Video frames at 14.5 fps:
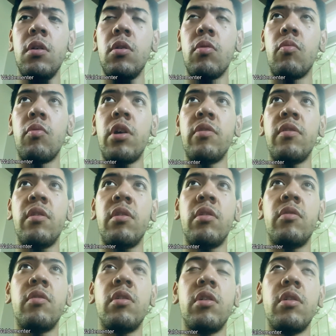right
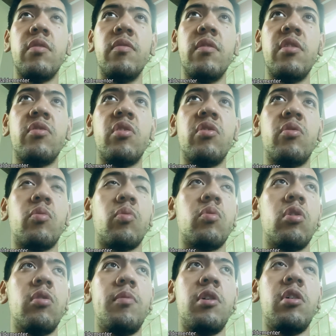then, this is going
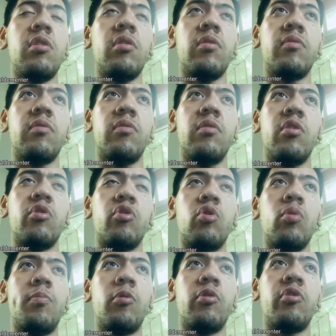to be the
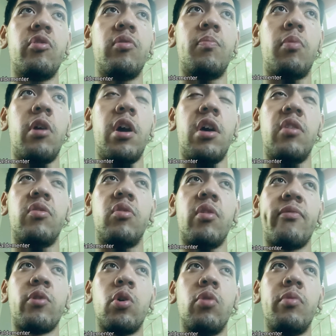super spread of
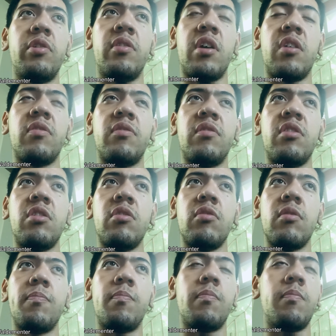COVID nineteen, the
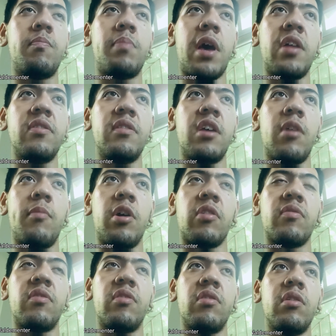
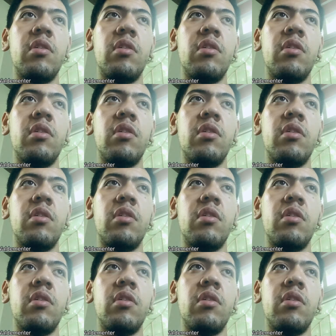pandemics,